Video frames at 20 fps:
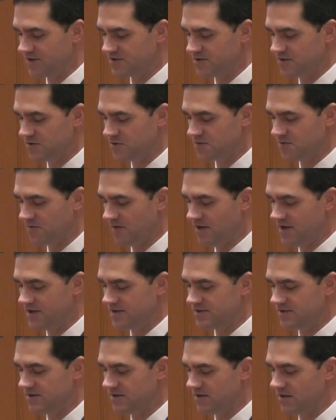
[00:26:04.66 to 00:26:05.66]
those
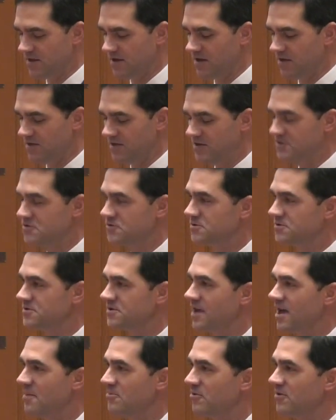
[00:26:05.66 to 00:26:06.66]
funds into the cathedral's
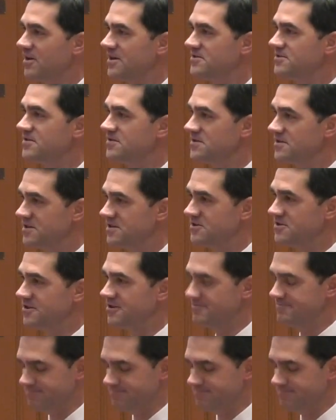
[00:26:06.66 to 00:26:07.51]
operations this year.